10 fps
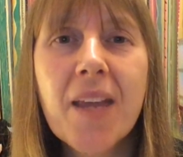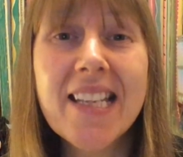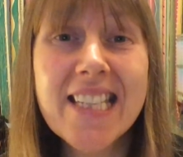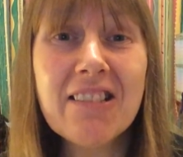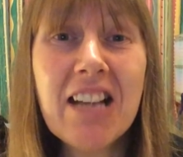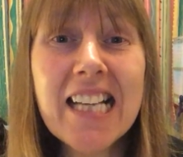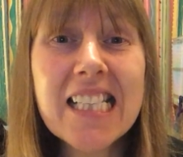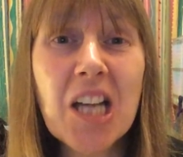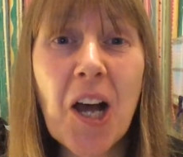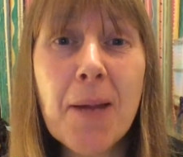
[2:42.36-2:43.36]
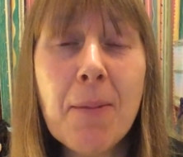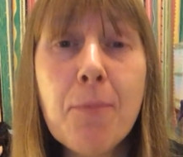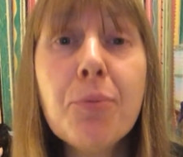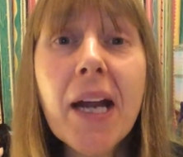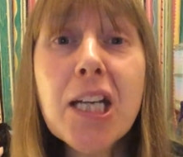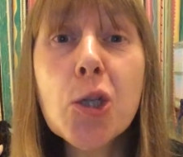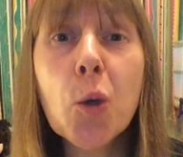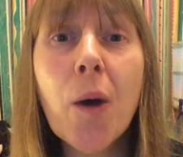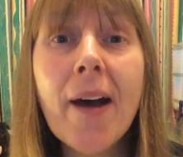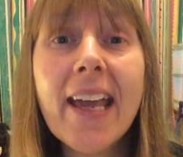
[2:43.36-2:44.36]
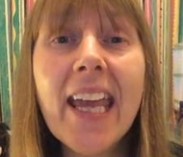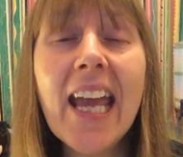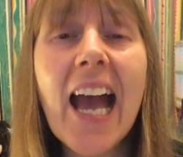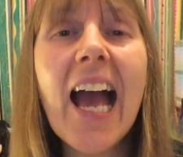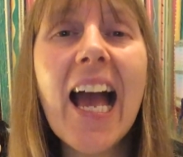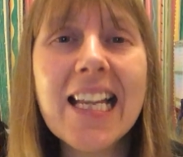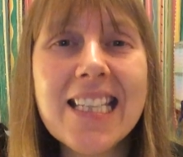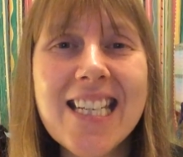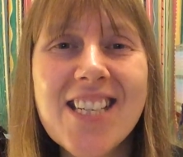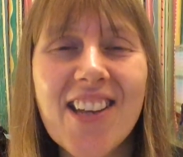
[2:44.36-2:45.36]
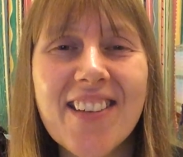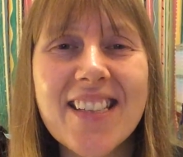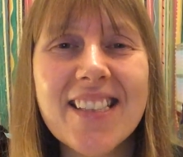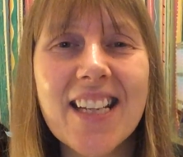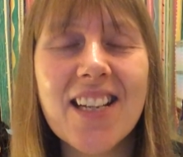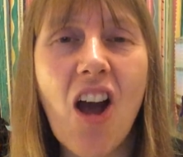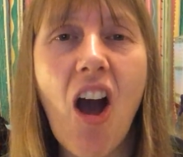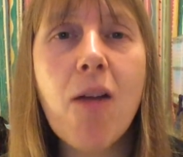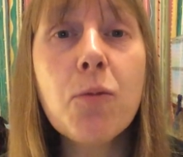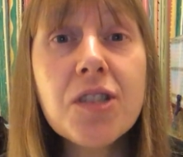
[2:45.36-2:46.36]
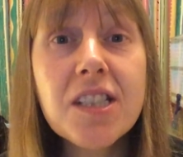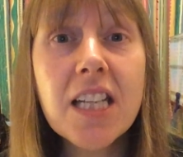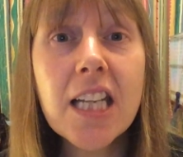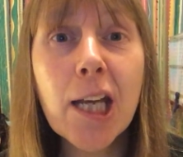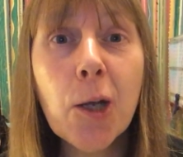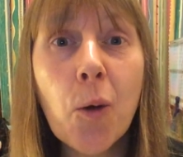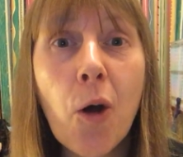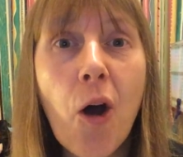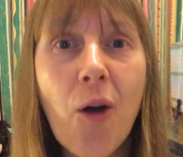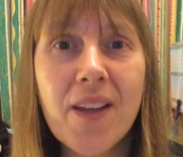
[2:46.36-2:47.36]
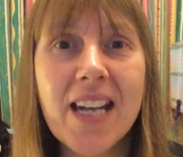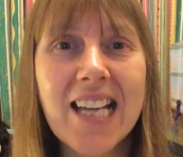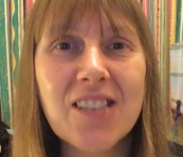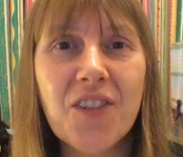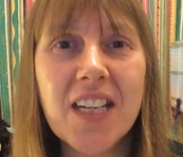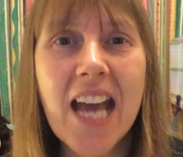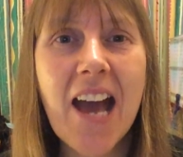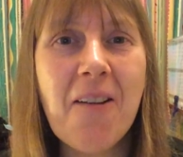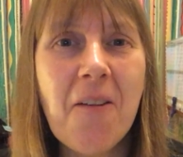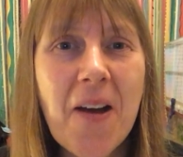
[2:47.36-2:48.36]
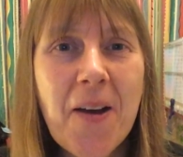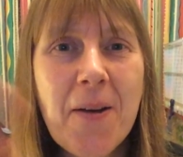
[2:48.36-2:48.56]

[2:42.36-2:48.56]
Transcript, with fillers: Until next time, embrace your quirky and each other's, and I will see you on the next video.